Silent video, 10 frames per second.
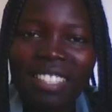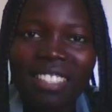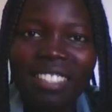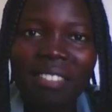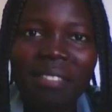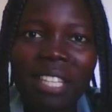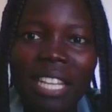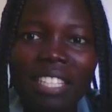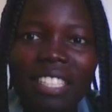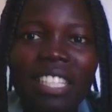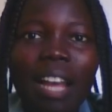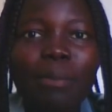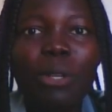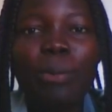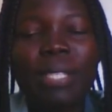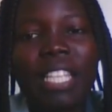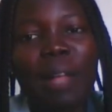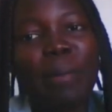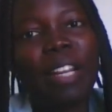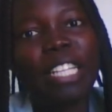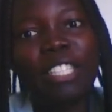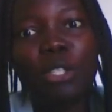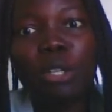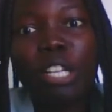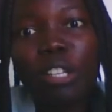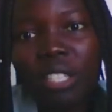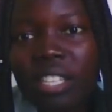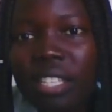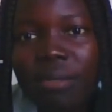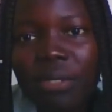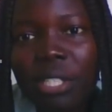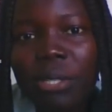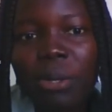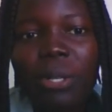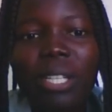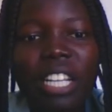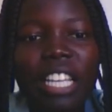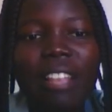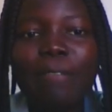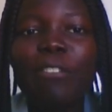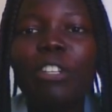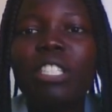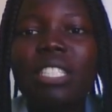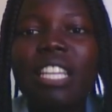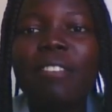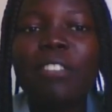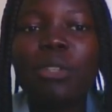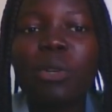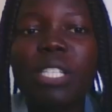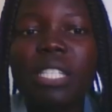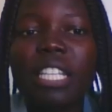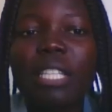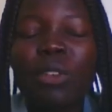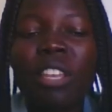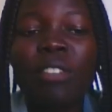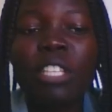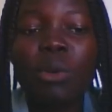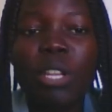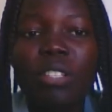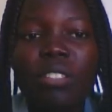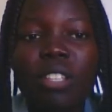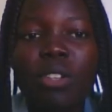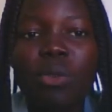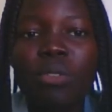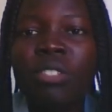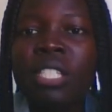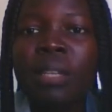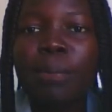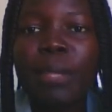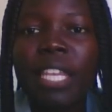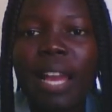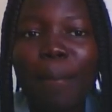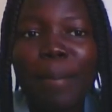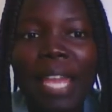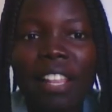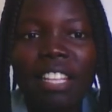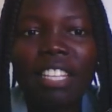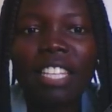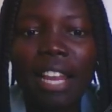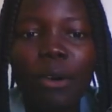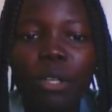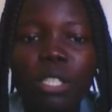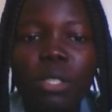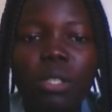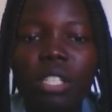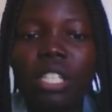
the laptop's camera to record this video. If not, if it were not so, you would see me appearing here also.